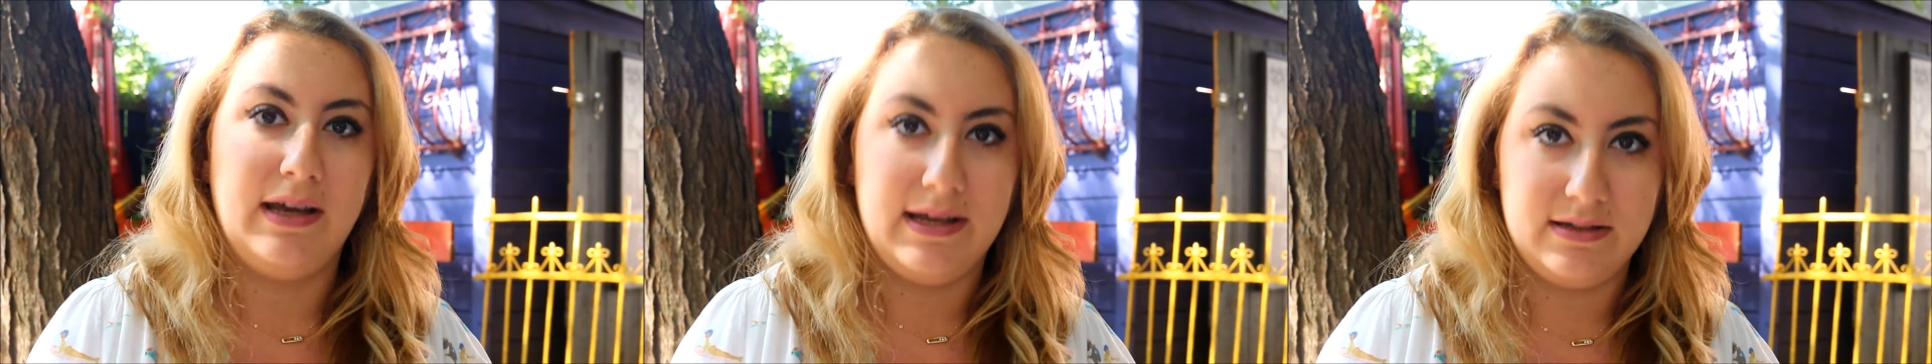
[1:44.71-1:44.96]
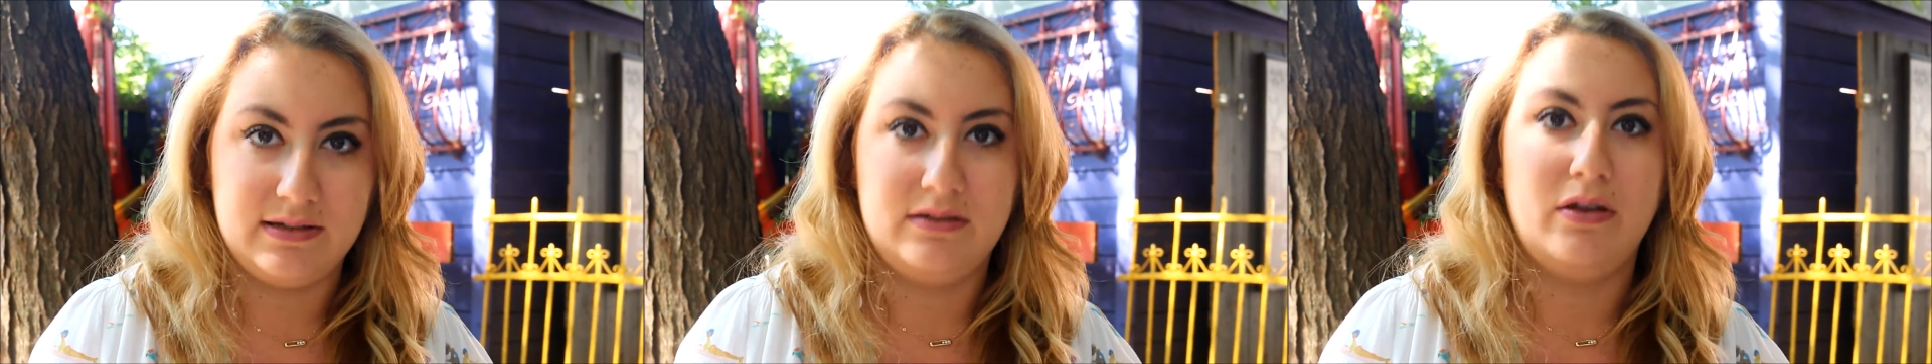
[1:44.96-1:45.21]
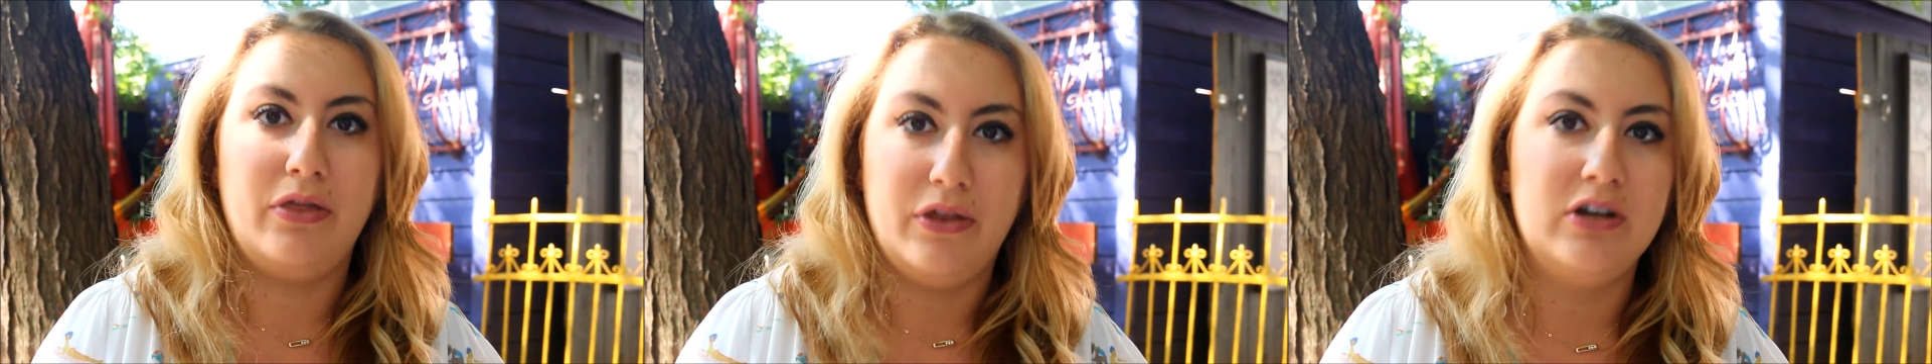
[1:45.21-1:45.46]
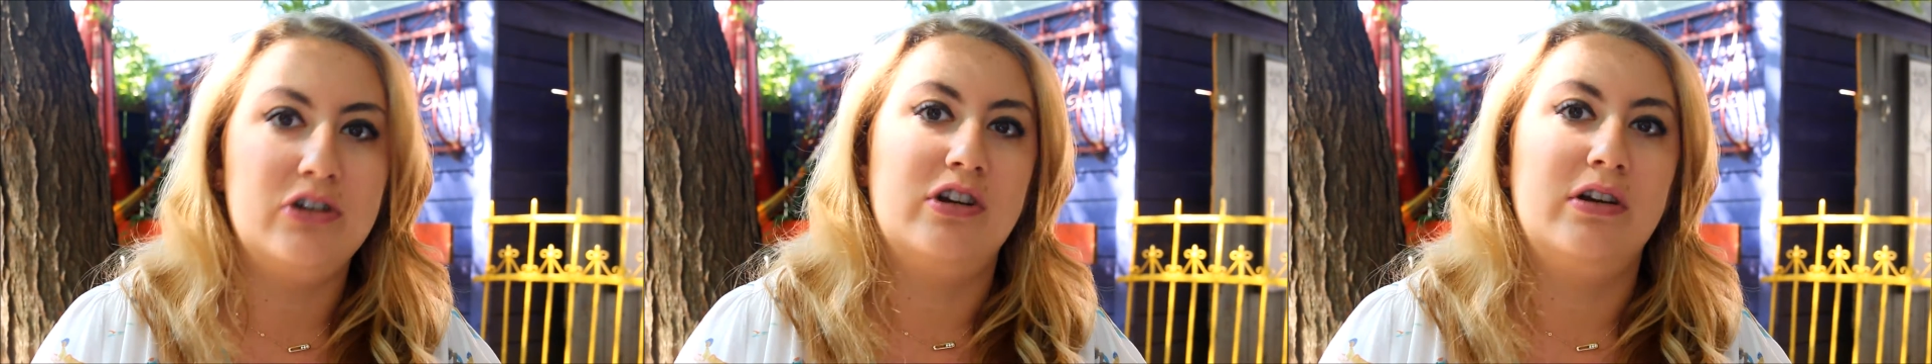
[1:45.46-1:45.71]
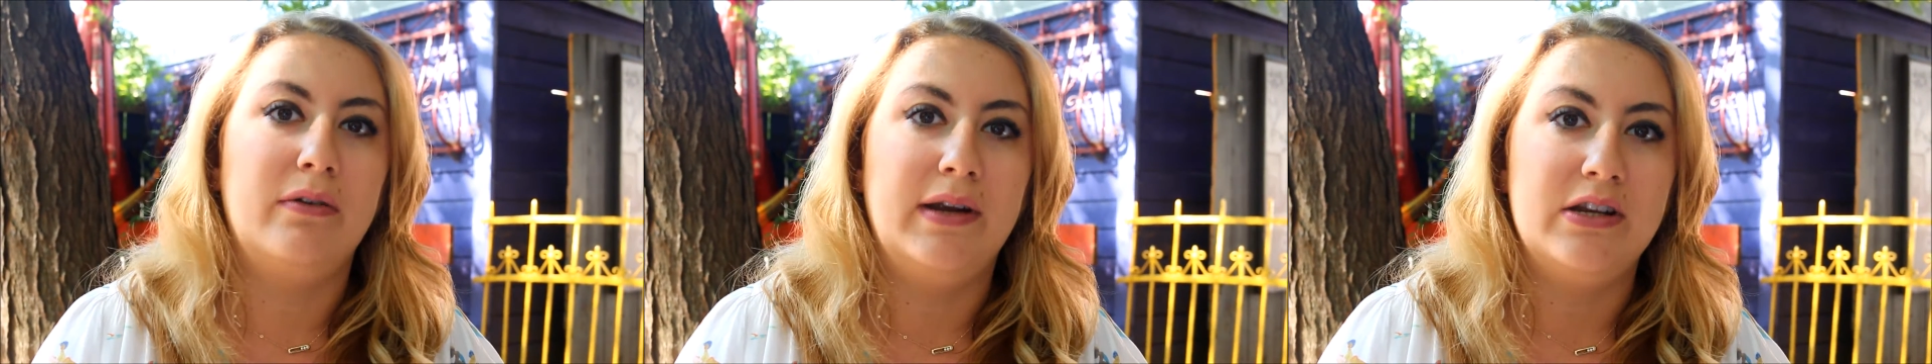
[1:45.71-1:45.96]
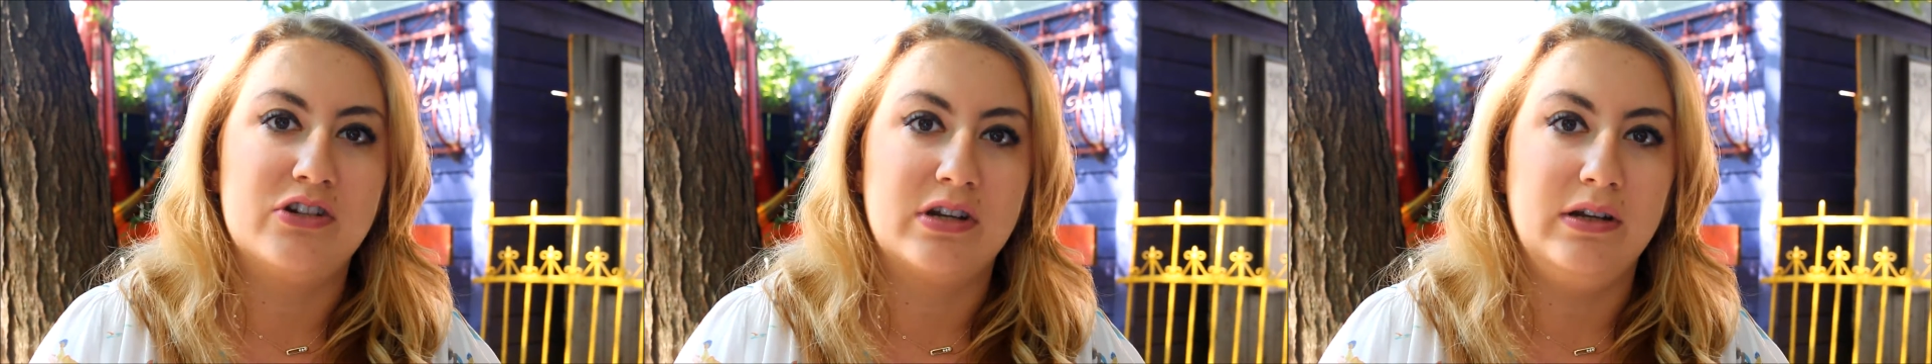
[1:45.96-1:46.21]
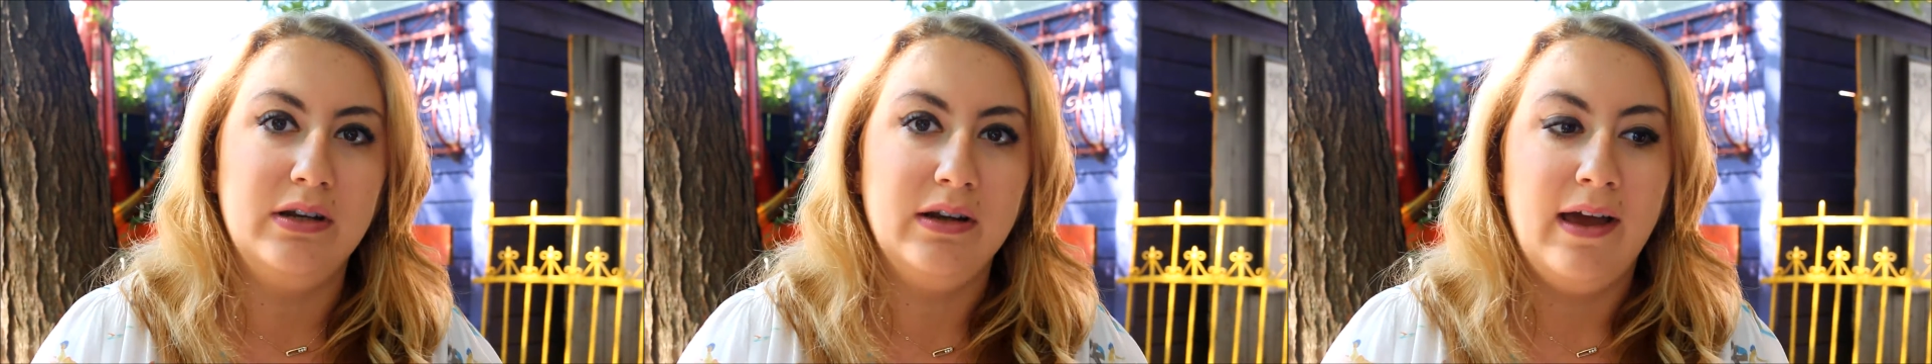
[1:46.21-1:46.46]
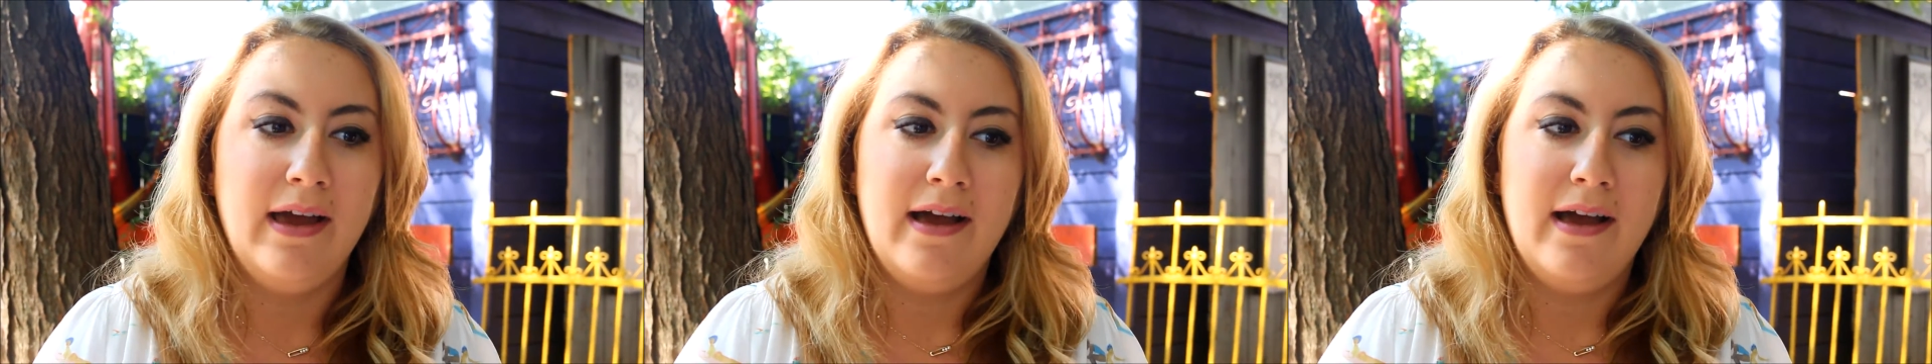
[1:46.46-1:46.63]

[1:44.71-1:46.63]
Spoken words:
as the third generation.